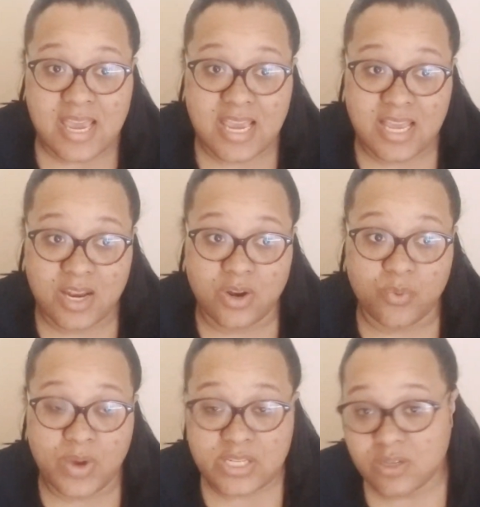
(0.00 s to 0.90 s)
In
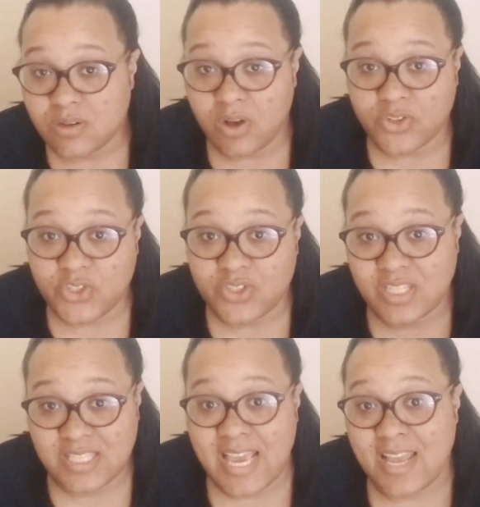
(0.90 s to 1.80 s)
Western culture, the
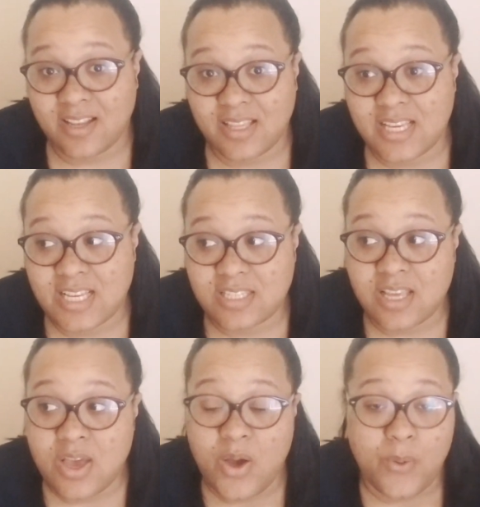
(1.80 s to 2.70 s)
scandal is
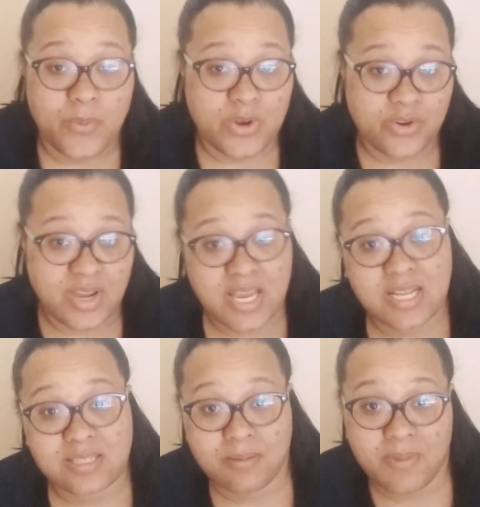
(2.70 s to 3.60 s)
when you're
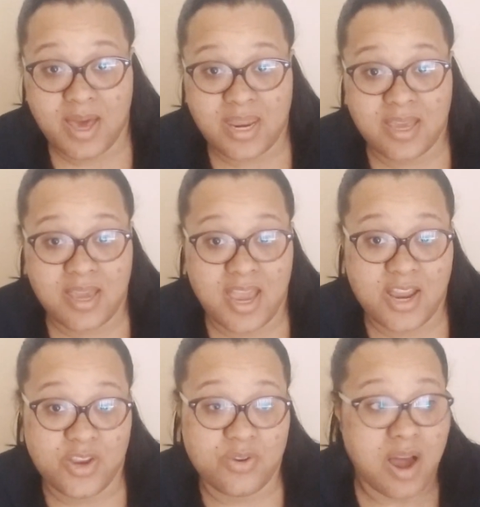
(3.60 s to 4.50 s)
dating somebody
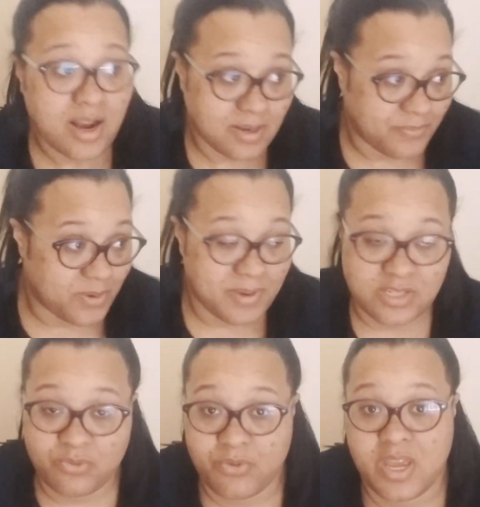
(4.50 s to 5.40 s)
and you knocked up their
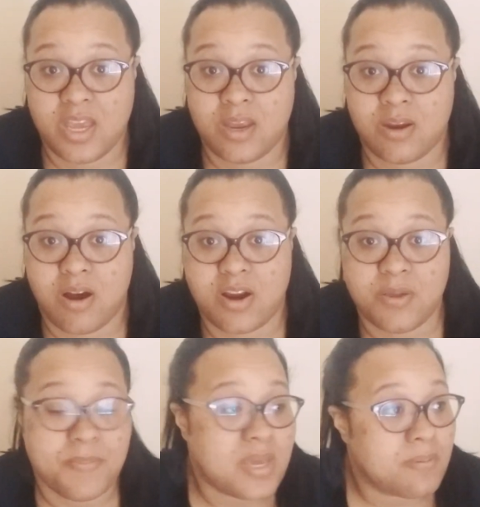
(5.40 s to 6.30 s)
best friend, or
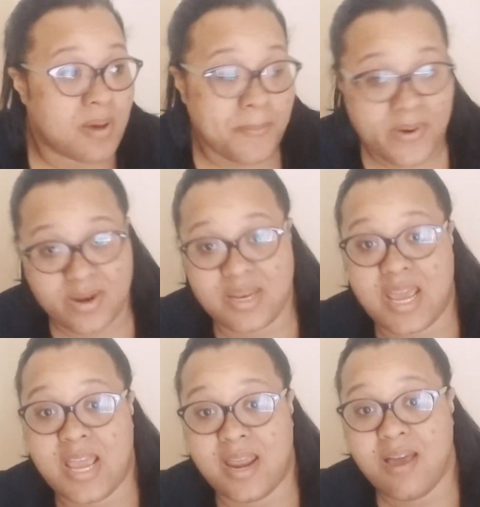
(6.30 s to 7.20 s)
you beat them up on a
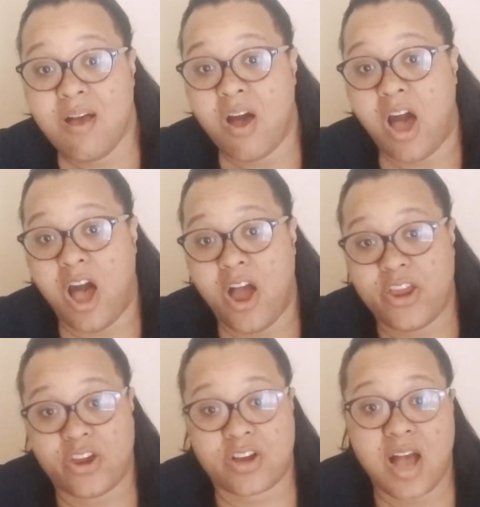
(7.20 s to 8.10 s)
date,
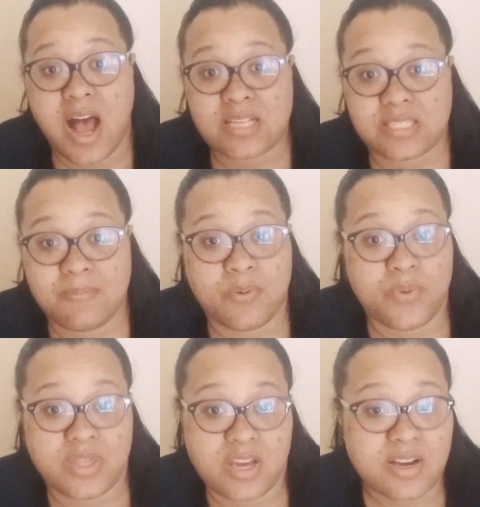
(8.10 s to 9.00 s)
you're caught sleeping
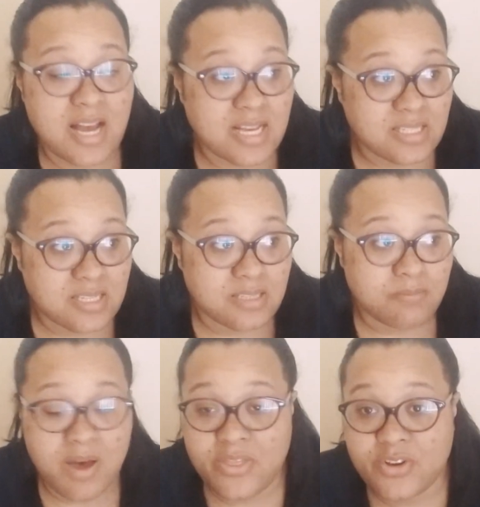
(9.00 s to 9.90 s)
with their cousin's
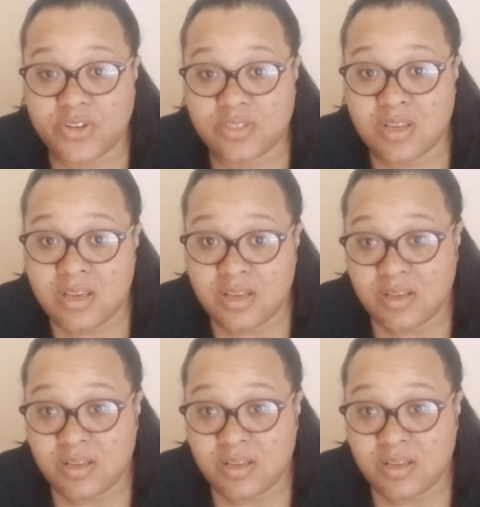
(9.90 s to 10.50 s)
mother's